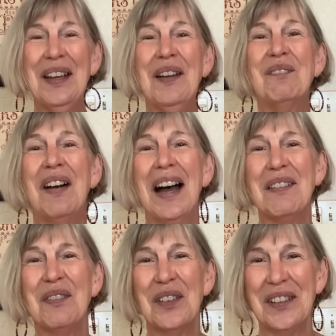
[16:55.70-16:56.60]
my
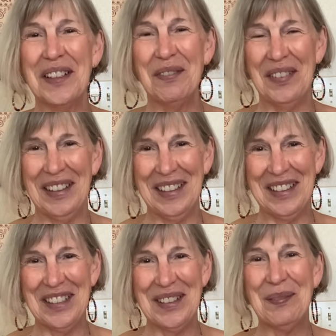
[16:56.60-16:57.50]
fully
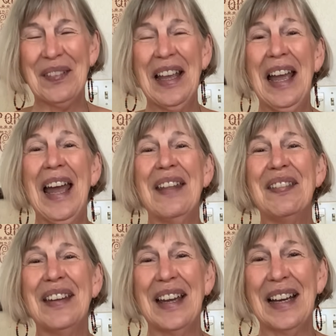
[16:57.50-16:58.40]
finish, and
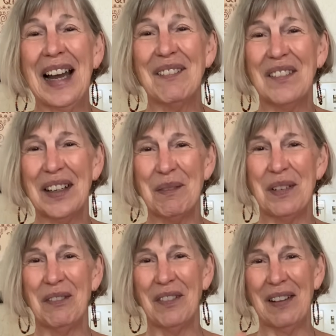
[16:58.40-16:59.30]
I'm going to
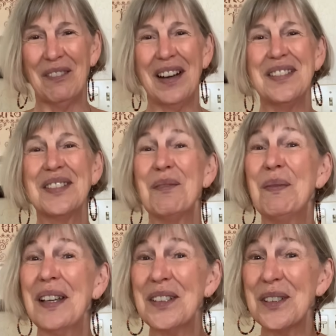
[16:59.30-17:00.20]
run some
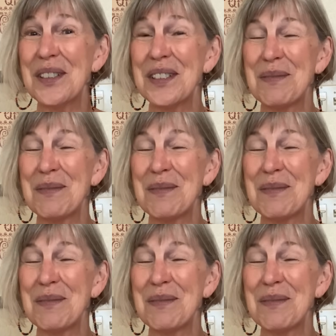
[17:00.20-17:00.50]
pictures